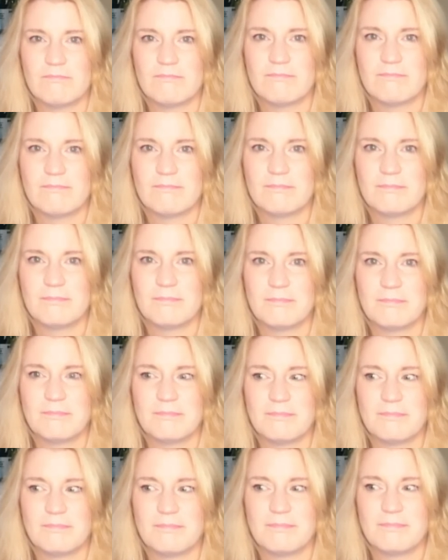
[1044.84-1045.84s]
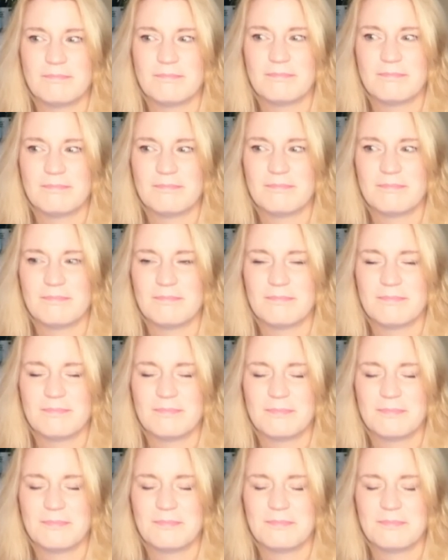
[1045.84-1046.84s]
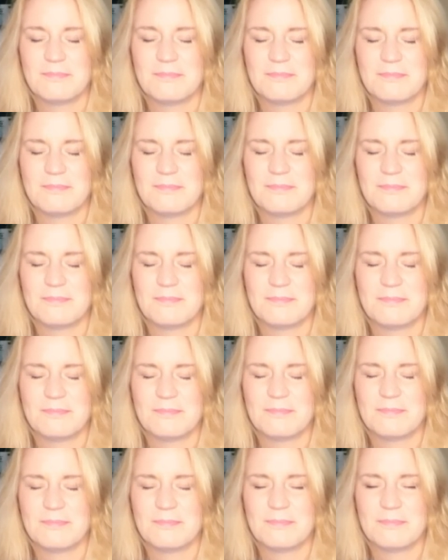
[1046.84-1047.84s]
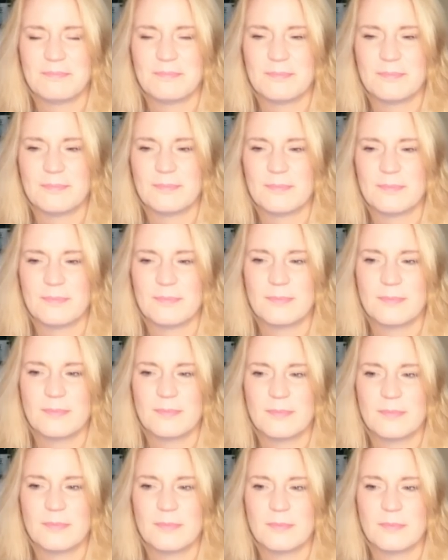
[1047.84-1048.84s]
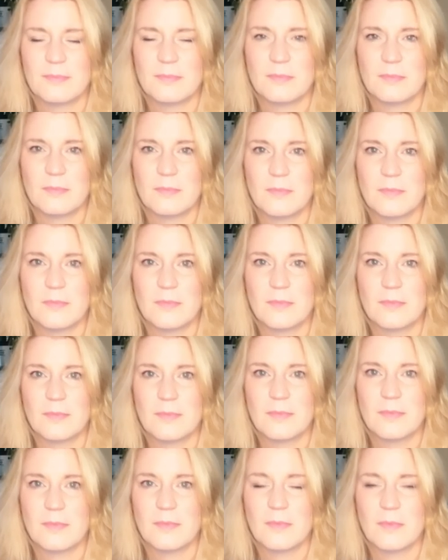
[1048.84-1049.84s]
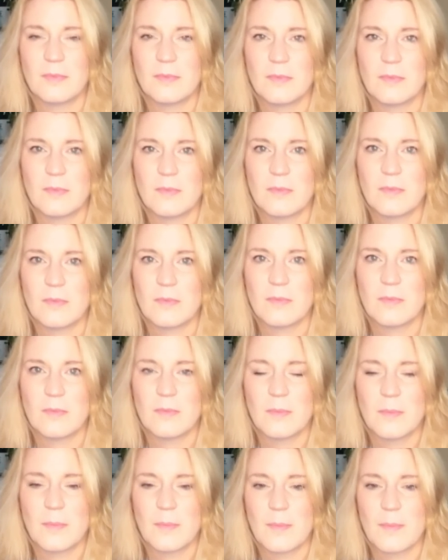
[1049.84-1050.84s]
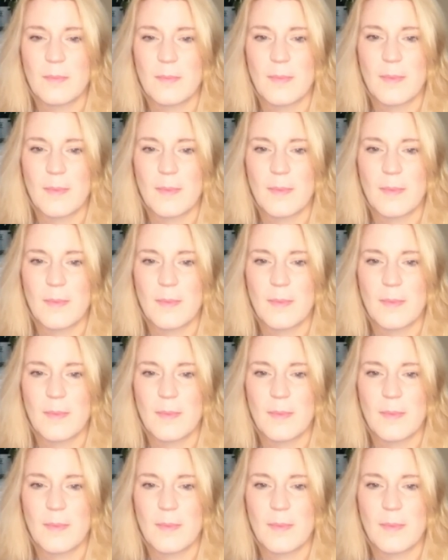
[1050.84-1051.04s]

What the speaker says: This person isn't speaking.